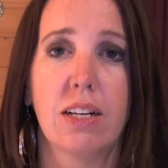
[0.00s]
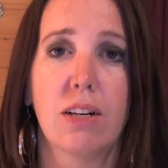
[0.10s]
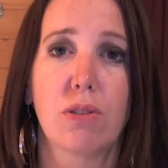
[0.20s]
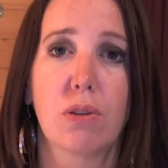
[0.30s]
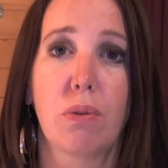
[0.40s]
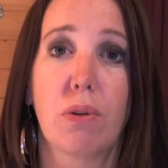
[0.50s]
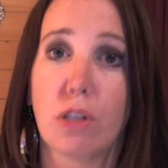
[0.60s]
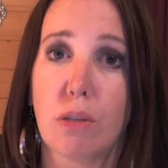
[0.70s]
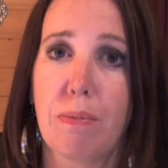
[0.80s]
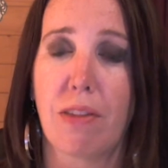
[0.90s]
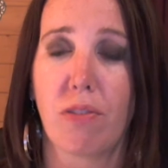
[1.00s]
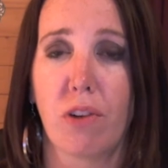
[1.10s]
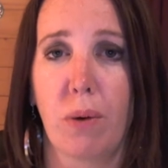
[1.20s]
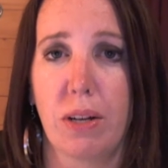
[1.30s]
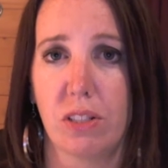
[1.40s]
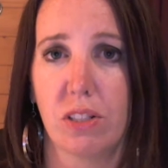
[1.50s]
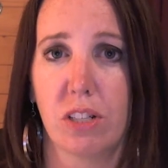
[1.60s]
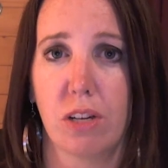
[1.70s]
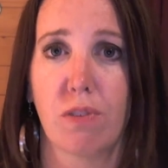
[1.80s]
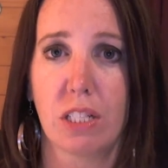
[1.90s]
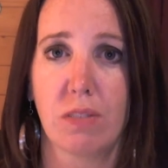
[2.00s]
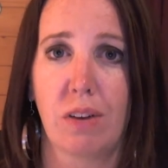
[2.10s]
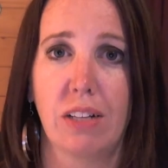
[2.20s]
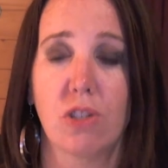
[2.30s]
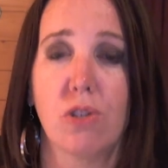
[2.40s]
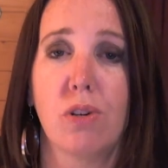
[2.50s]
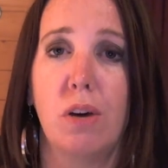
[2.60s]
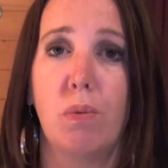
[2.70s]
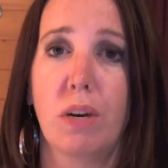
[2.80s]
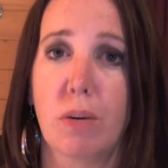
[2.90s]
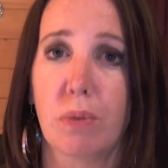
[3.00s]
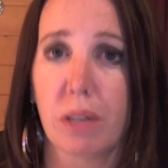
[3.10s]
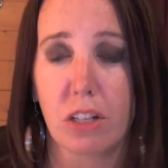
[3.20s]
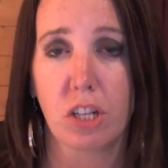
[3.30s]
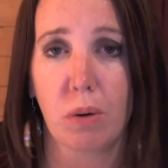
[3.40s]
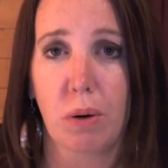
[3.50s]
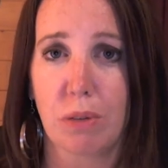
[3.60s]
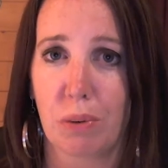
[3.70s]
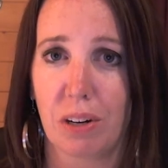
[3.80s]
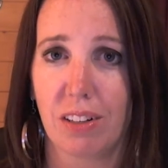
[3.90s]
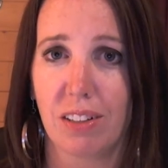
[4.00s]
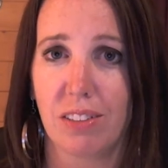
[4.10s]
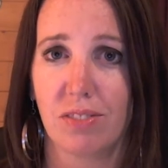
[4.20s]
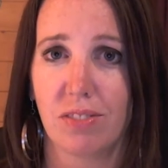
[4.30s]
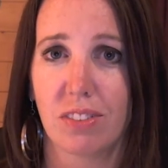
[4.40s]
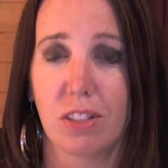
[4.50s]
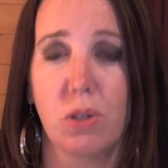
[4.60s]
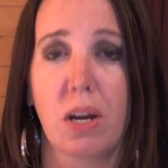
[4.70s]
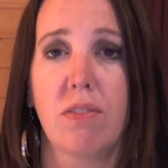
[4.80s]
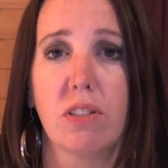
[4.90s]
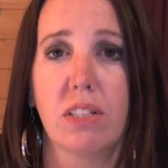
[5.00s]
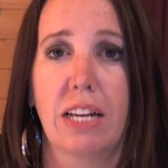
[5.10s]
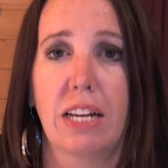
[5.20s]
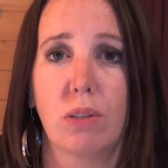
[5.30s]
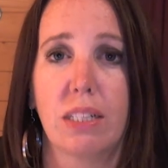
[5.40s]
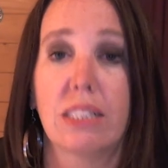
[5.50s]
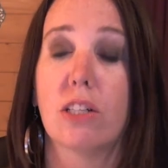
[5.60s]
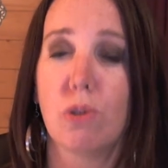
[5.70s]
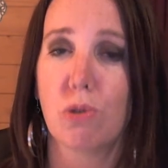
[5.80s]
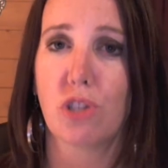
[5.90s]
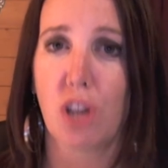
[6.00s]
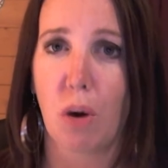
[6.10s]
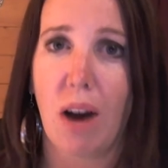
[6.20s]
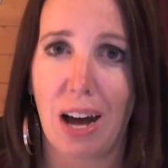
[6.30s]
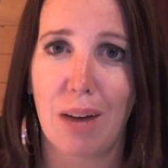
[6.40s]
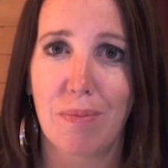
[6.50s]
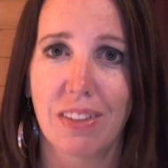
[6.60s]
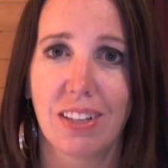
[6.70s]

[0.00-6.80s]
So those are my 3 questions to you. First of all, did you know when you were going to show up to work? Did you have your schedule, and did you show up?